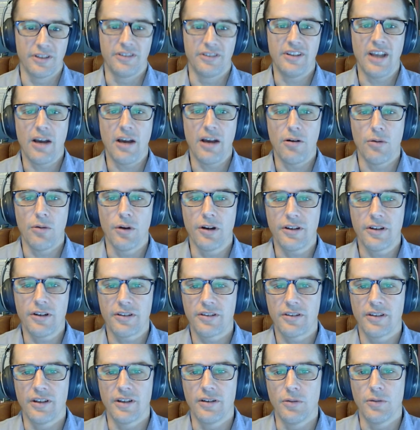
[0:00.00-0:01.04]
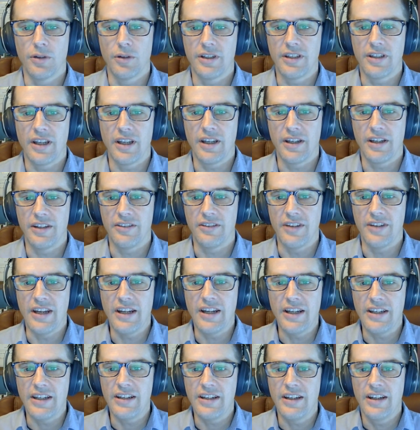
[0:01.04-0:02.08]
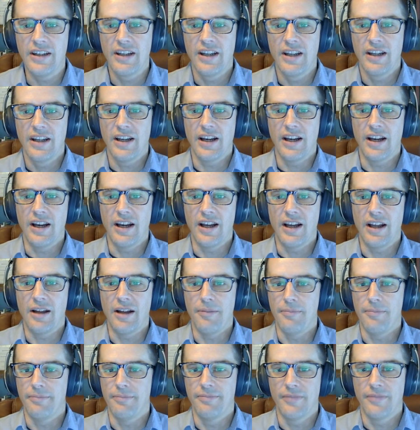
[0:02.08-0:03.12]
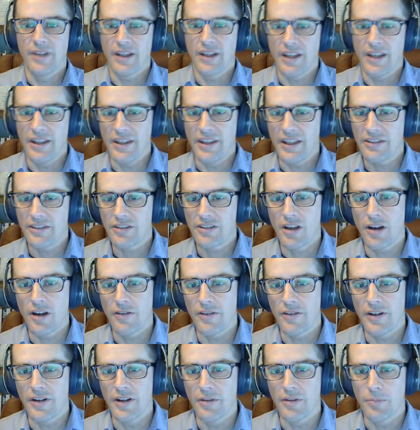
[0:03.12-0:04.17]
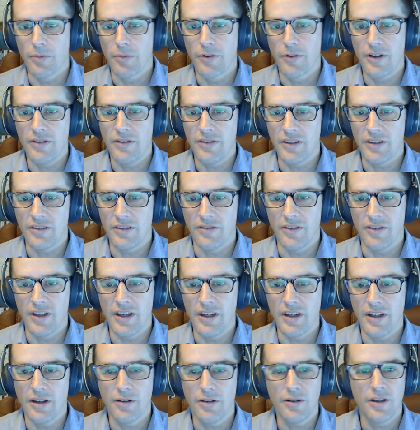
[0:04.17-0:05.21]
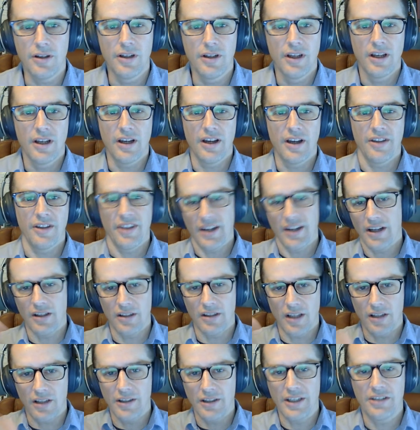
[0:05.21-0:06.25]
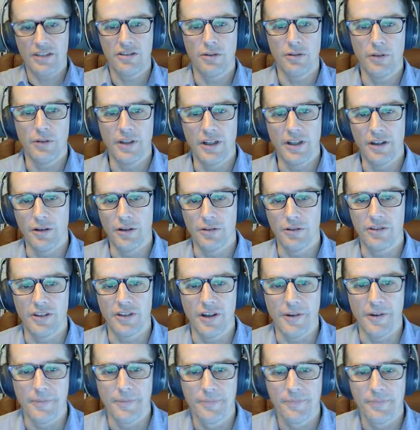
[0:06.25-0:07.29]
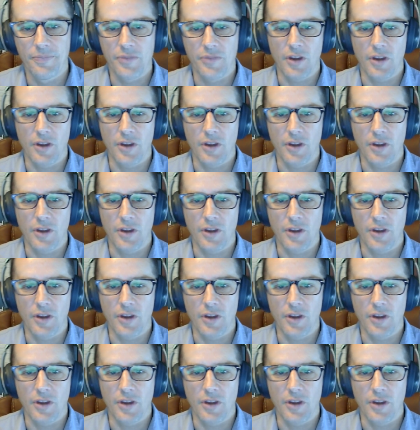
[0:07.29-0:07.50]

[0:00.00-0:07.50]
see how it works and what data is needed, again, that's covered in a previous video that I'll link to in the notes here.